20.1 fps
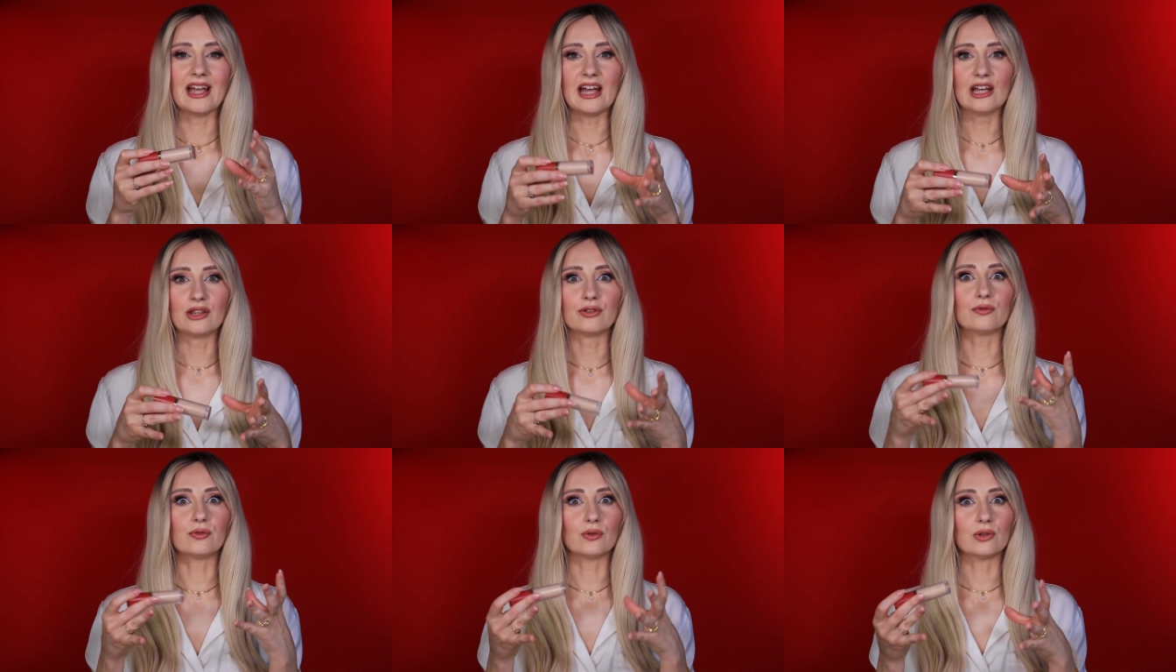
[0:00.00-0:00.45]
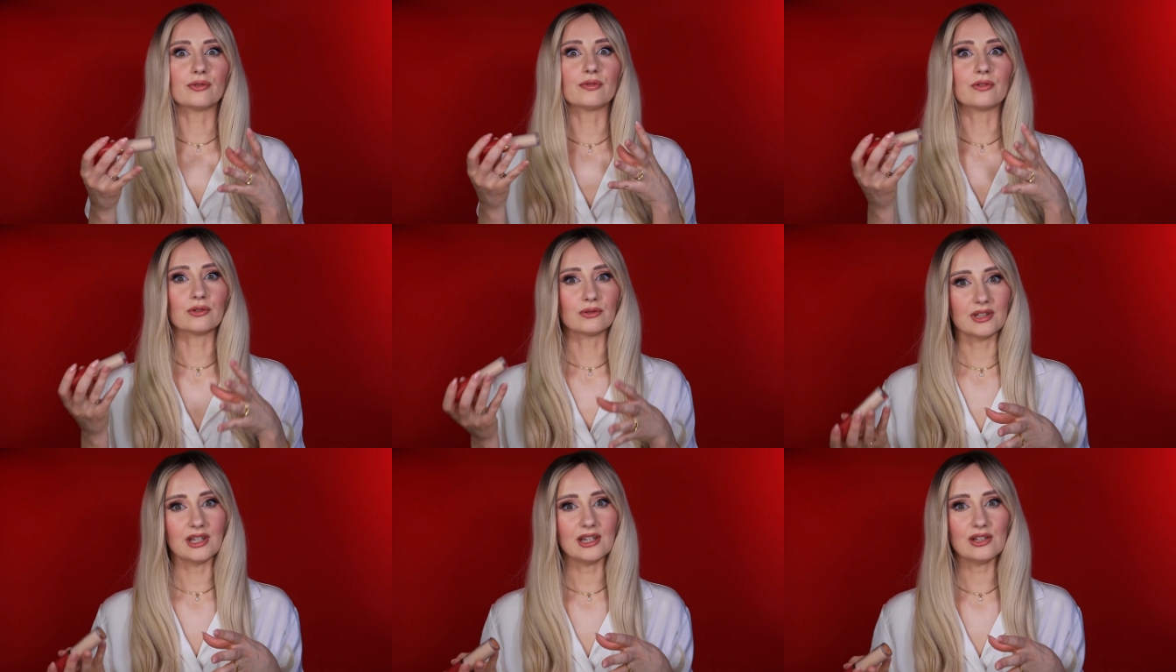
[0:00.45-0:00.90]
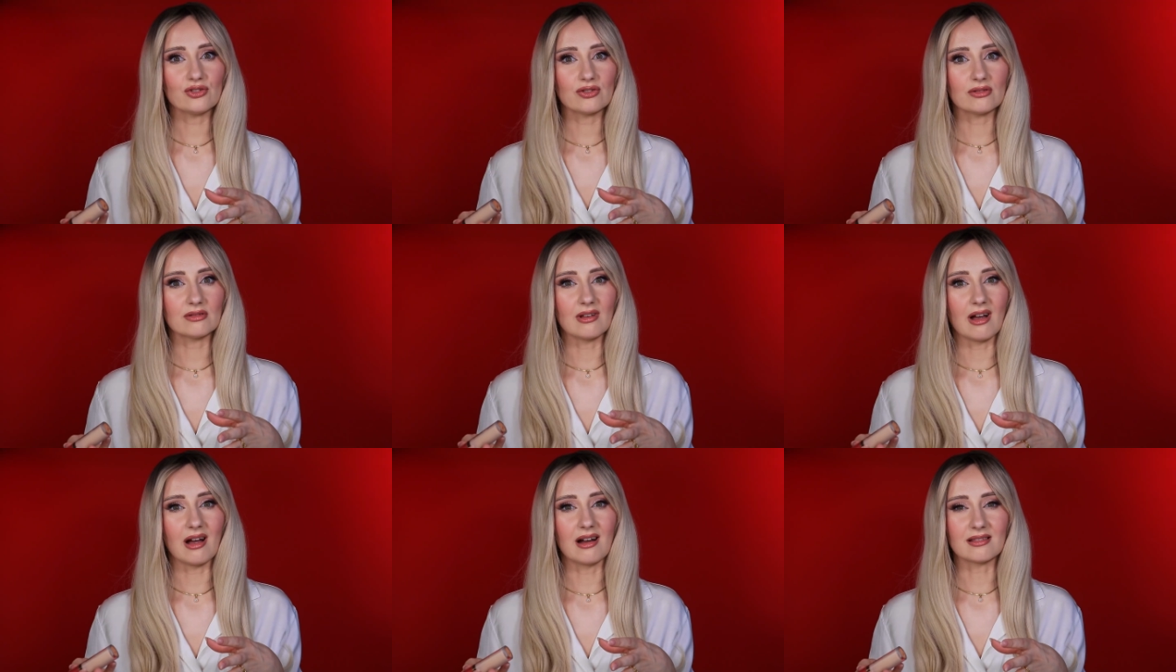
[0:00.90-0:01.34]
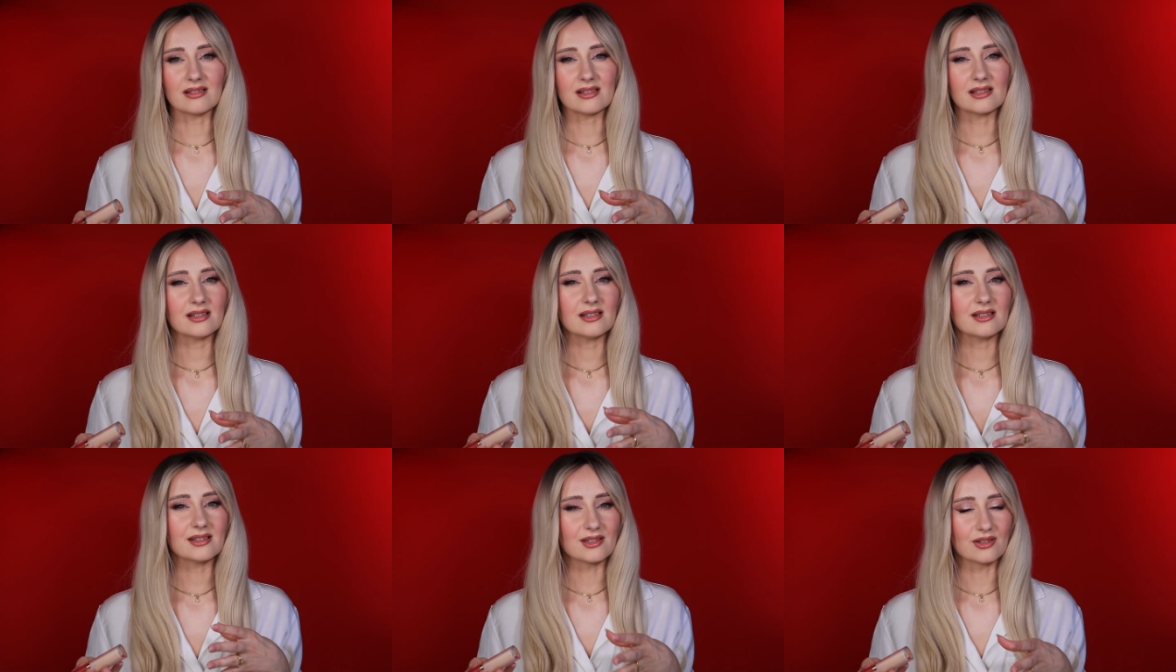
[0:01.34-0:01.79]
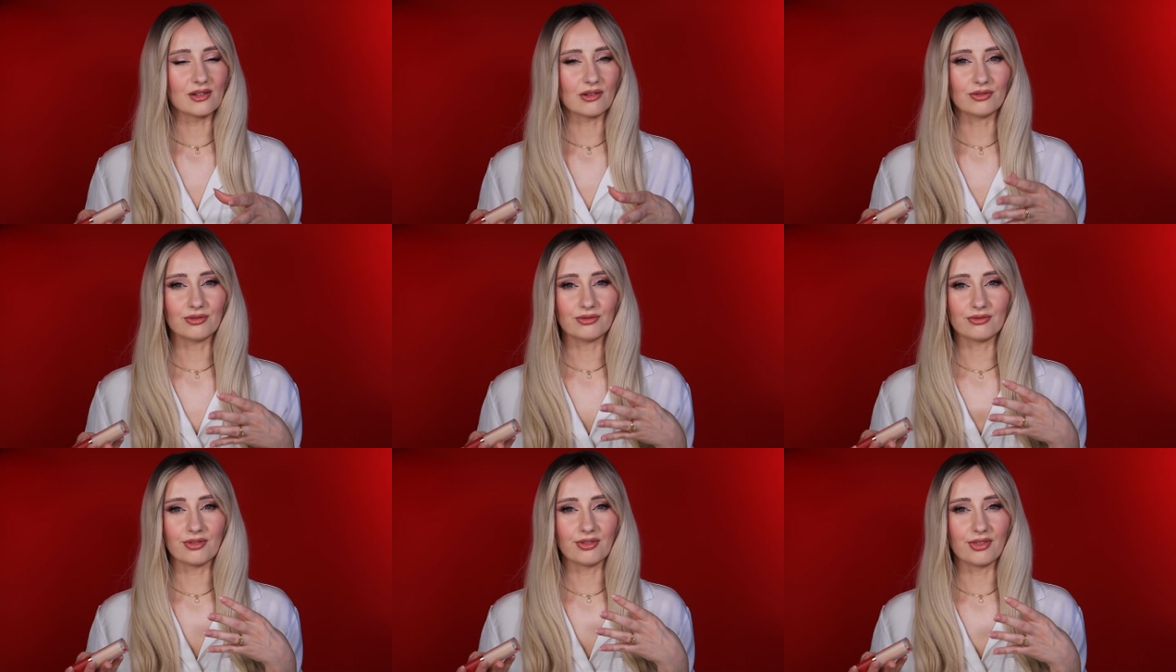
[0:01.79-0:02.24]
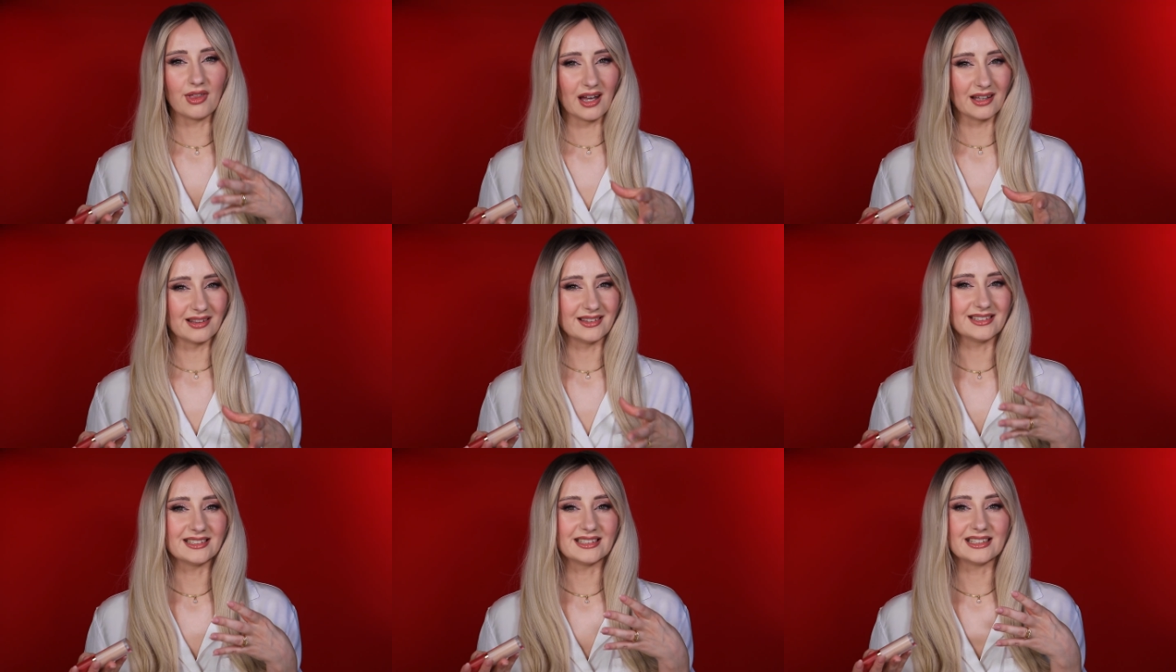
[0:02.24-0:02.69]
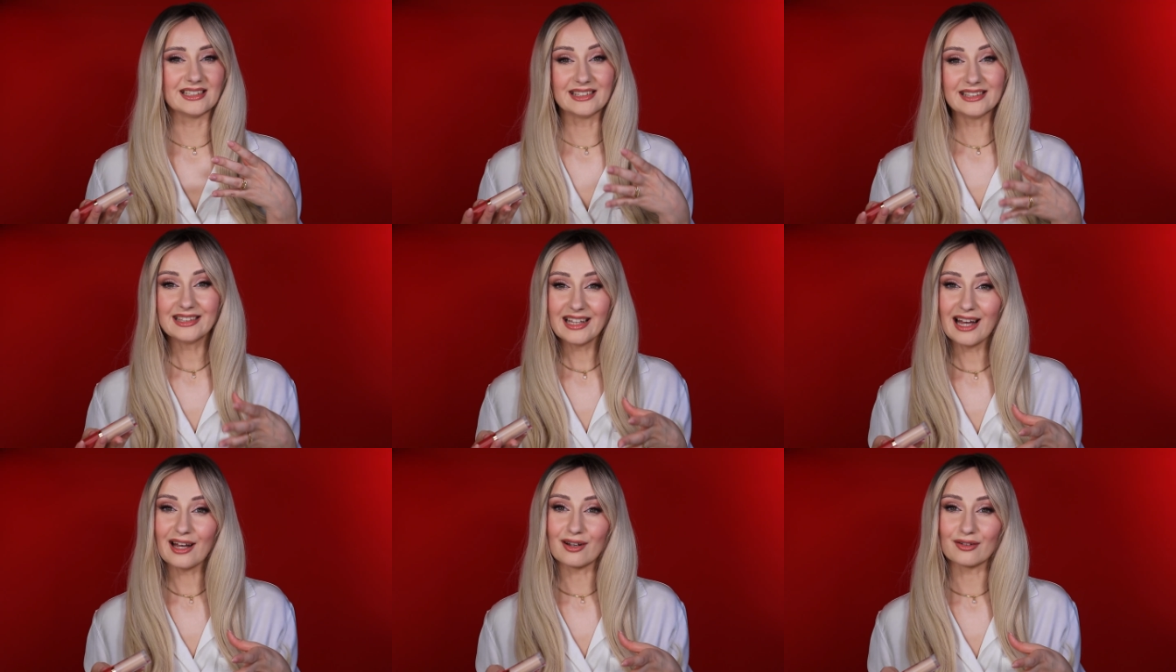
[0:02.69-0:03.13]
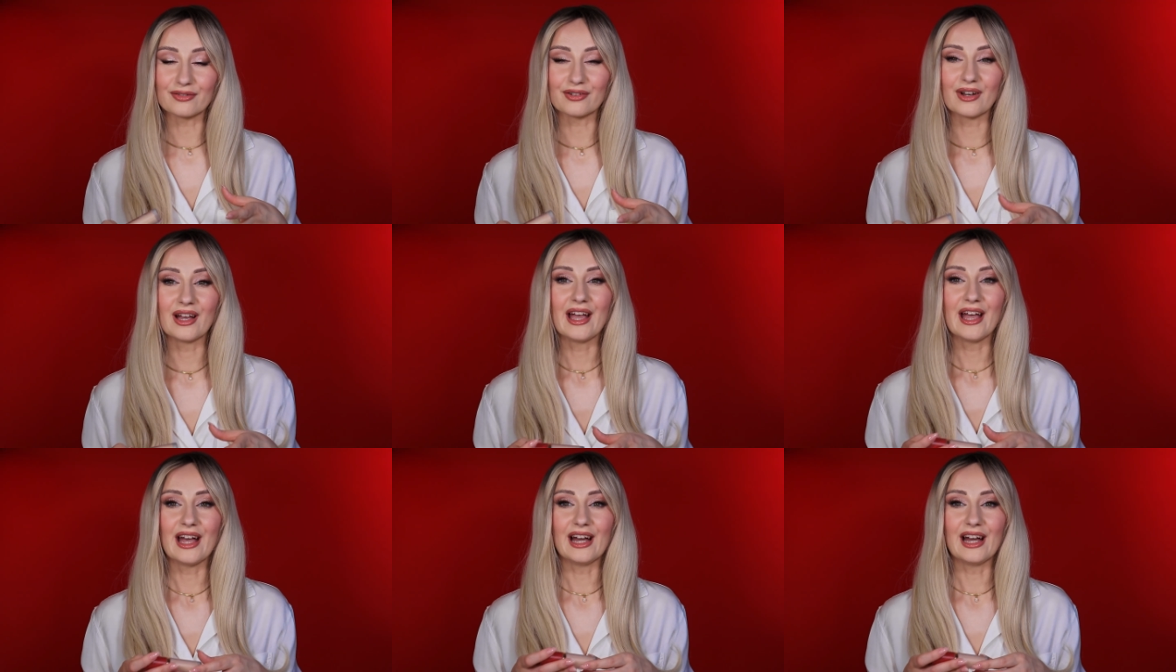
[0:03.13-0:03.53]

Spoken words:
And for foundation, honestly, it's not that enough.